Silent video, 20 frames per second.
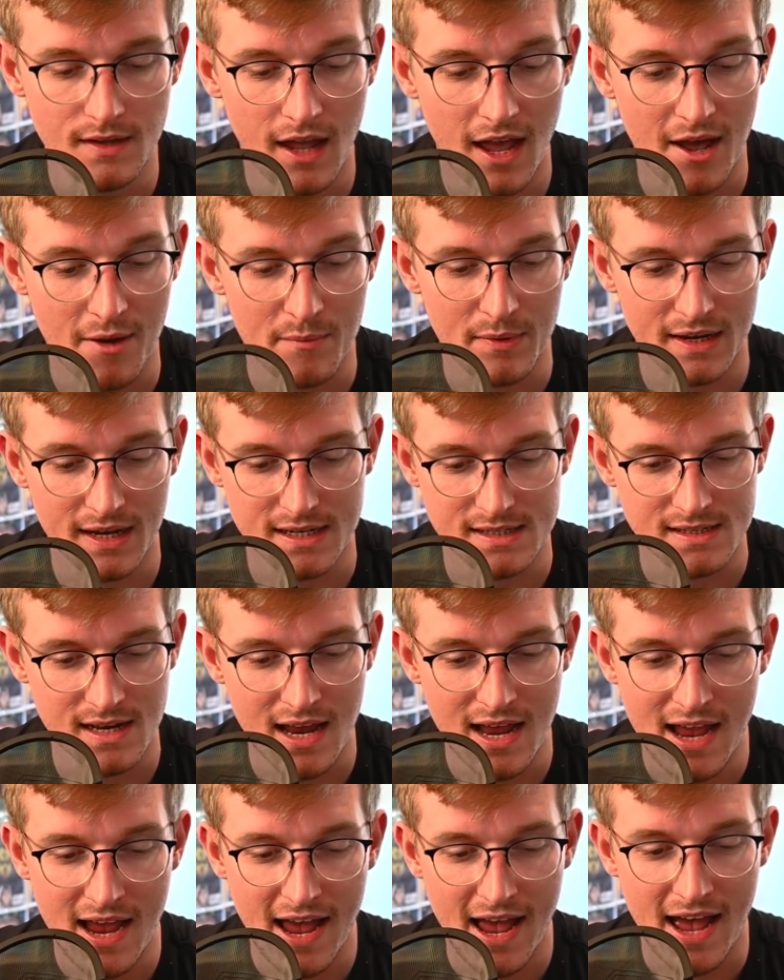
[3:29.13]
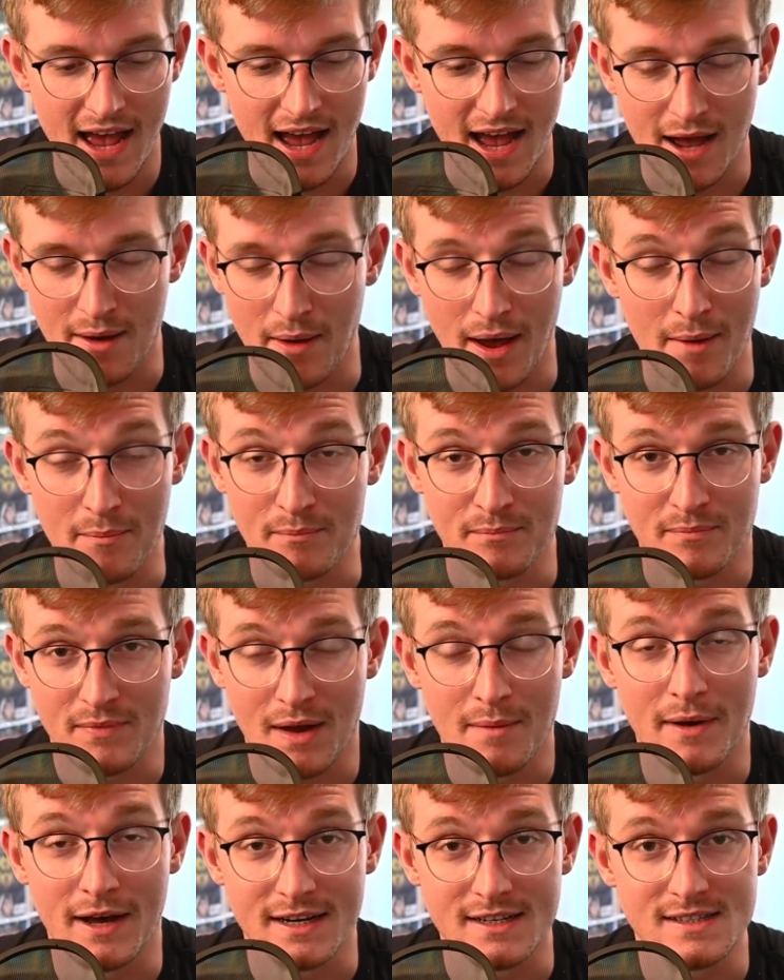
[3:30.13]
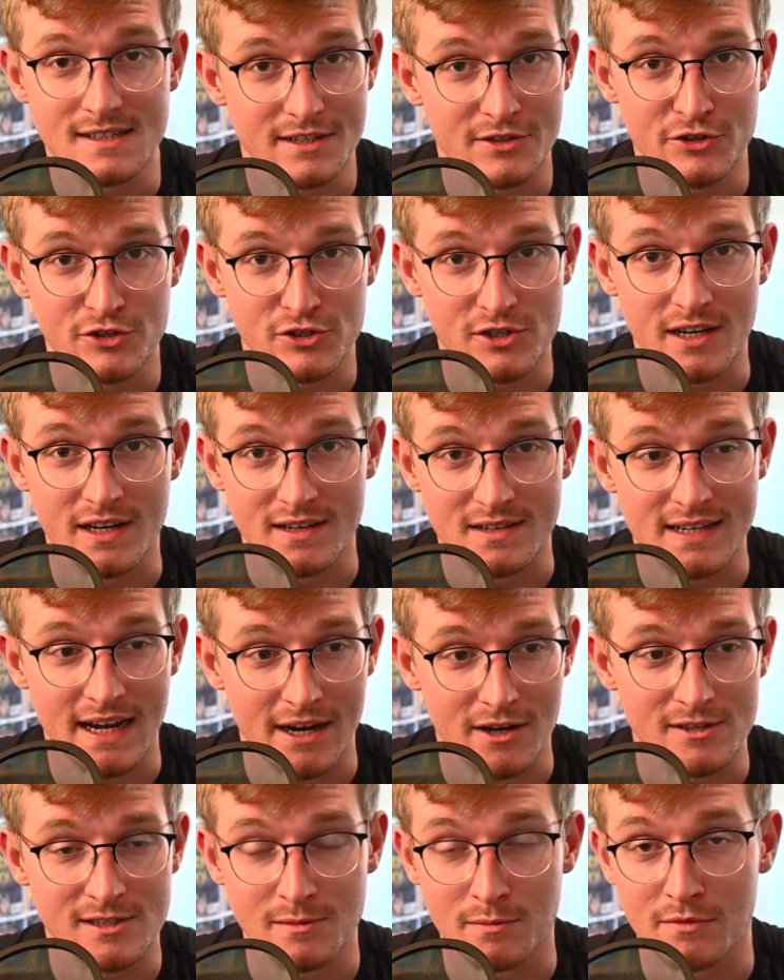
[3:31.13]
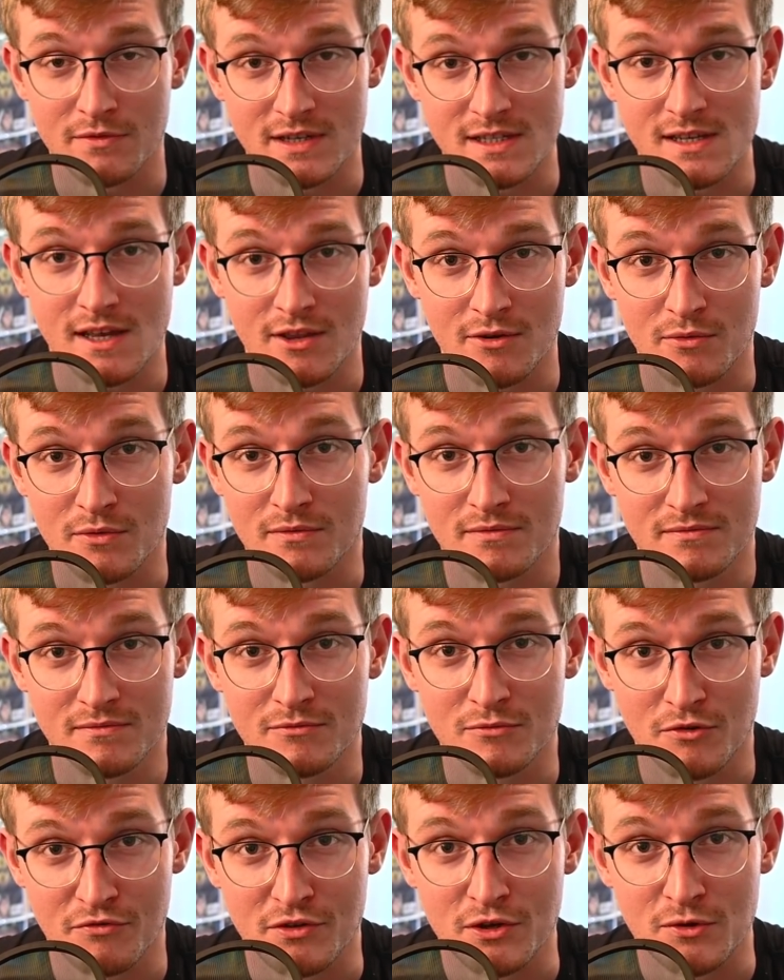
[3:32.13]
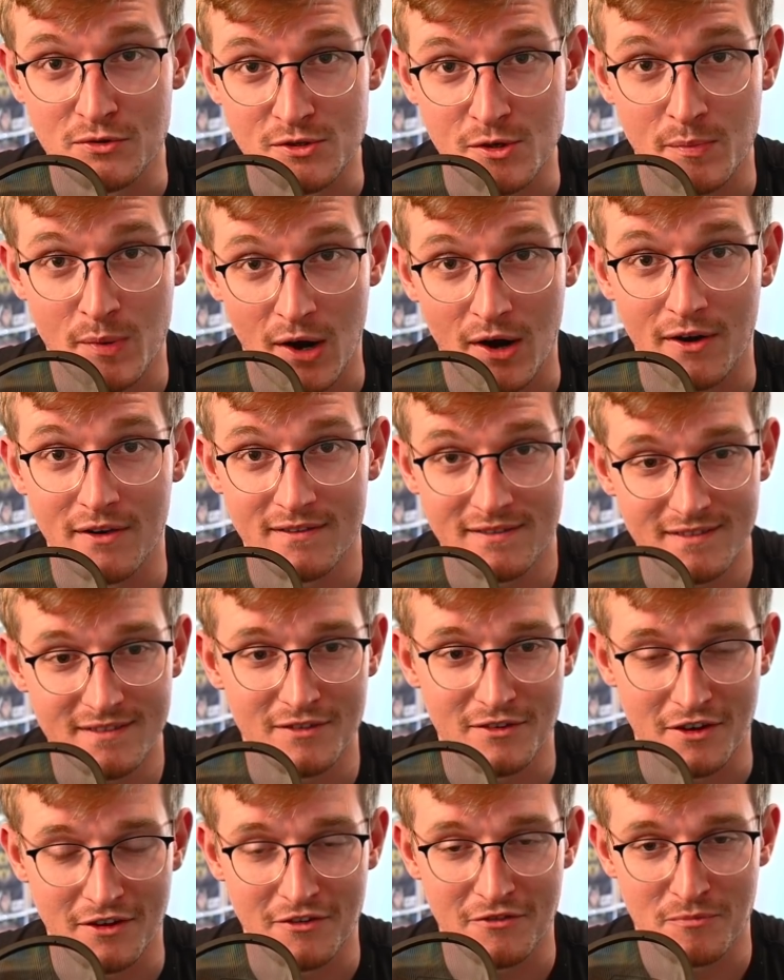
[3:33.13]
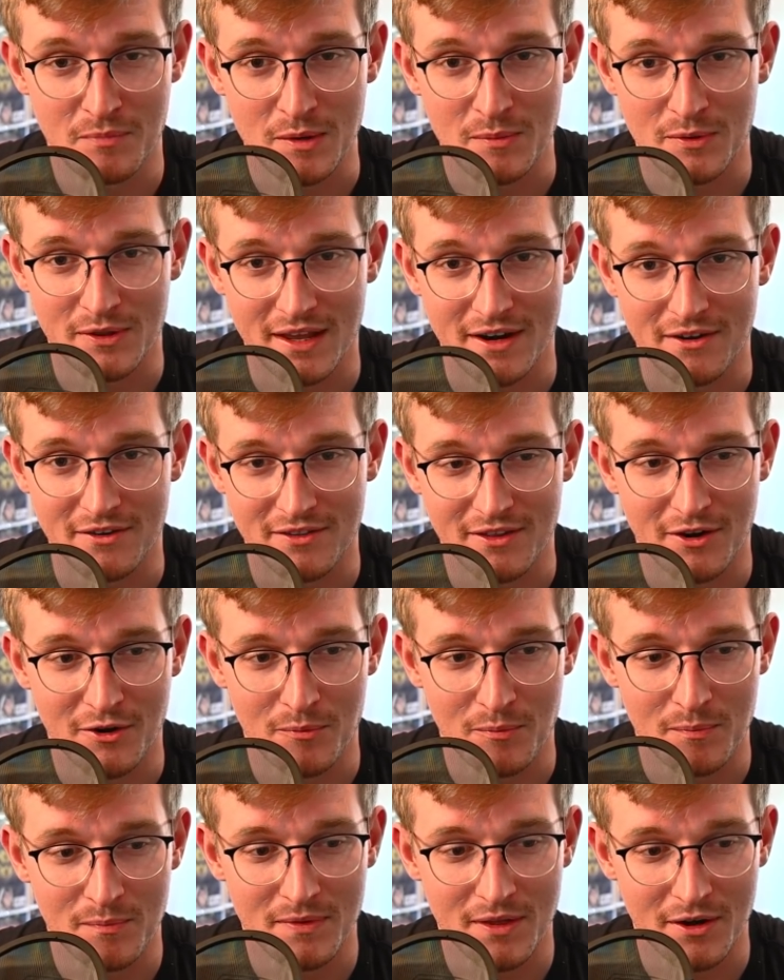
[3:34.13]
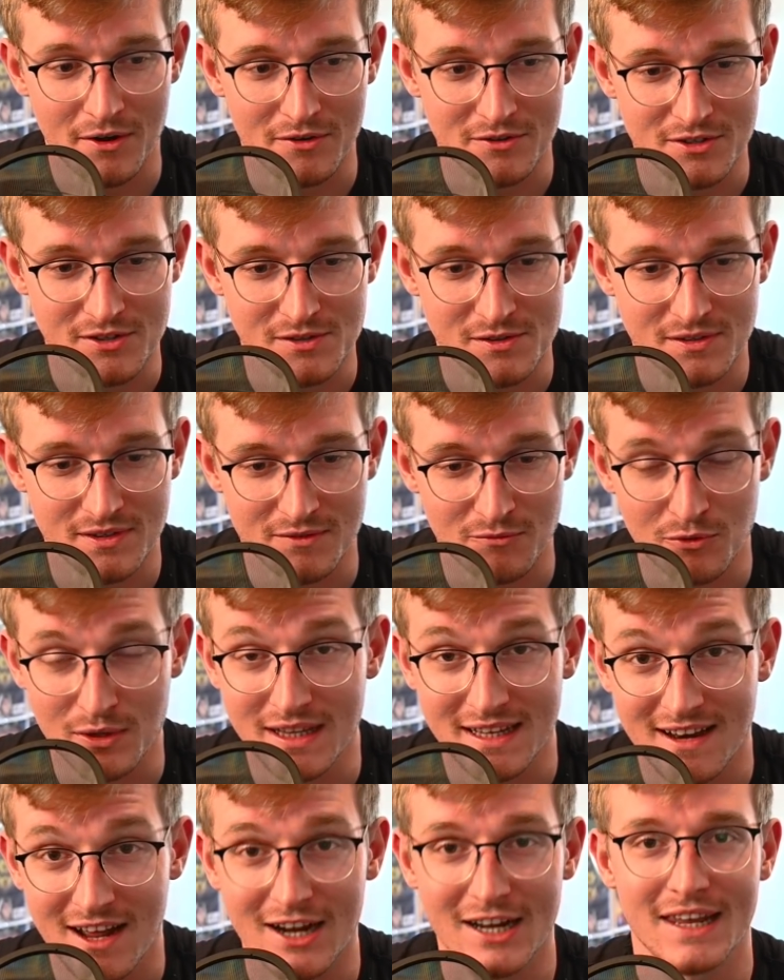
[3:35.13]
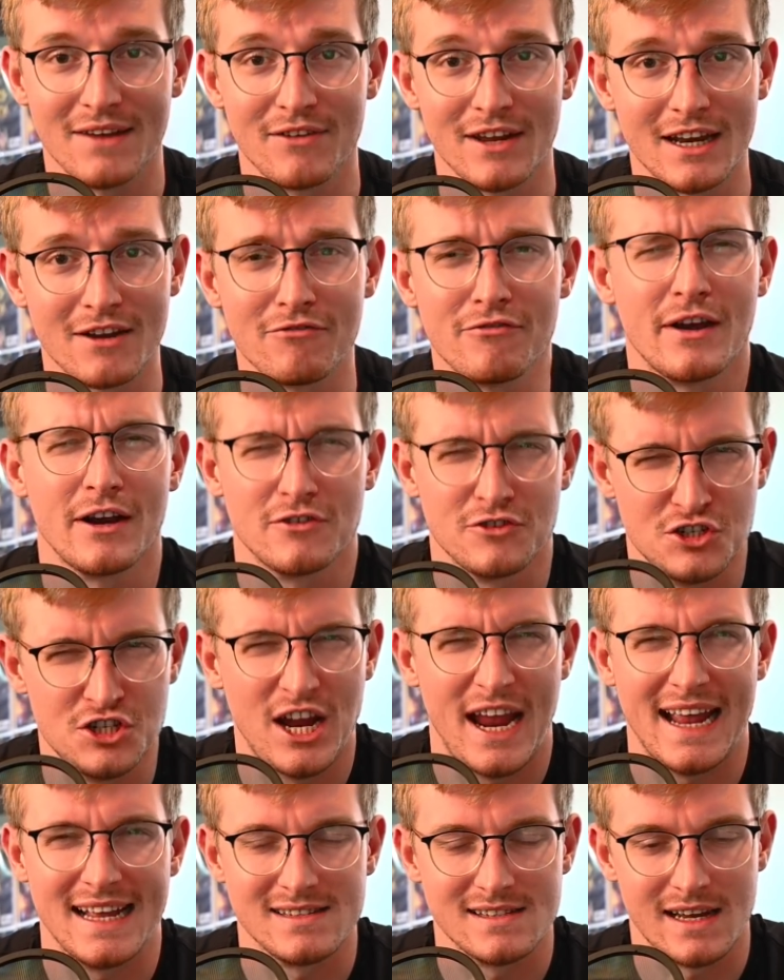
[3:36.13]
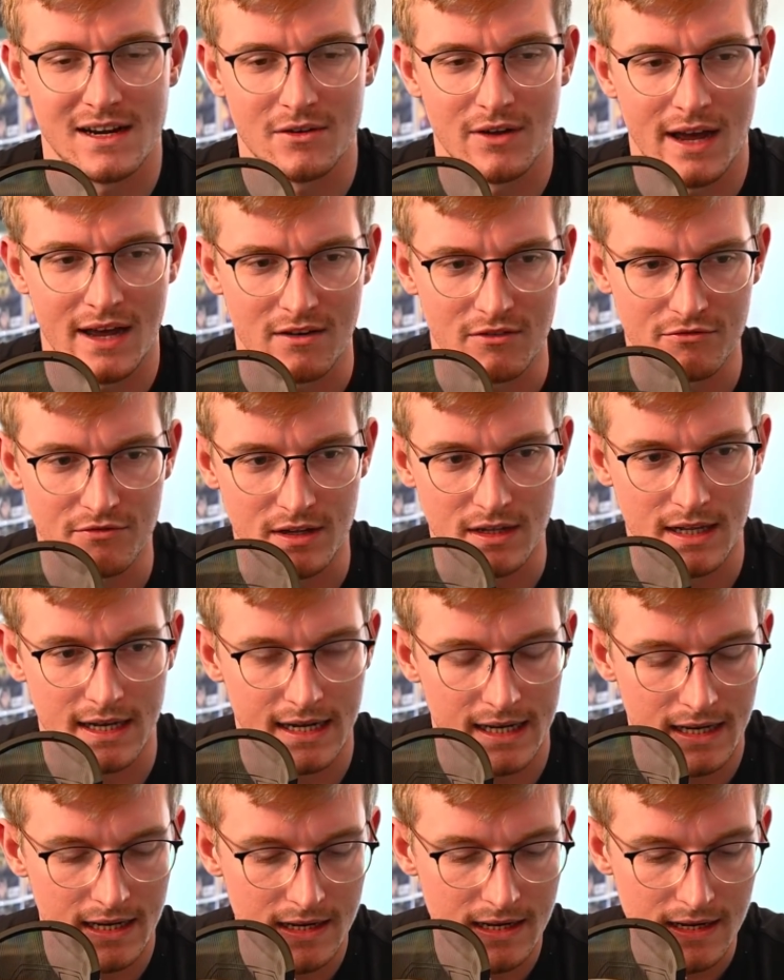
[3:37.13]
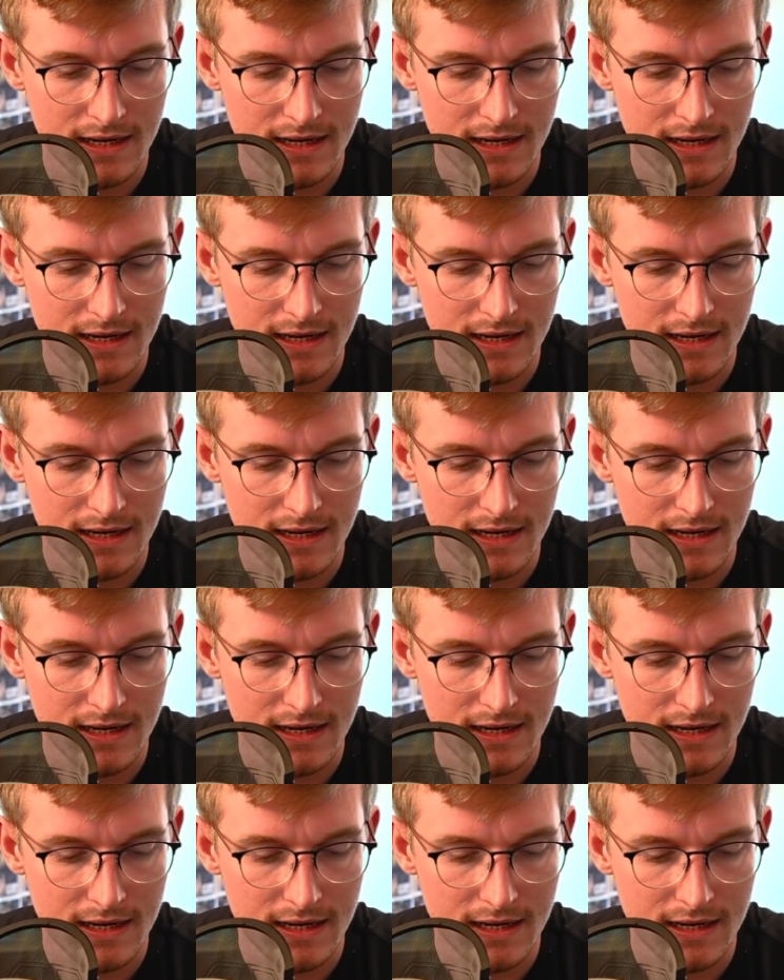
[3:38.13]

because I'm honestly just going to tear some of these other reviews apart of people that are just really not giving it a fair chance. I don't feel like.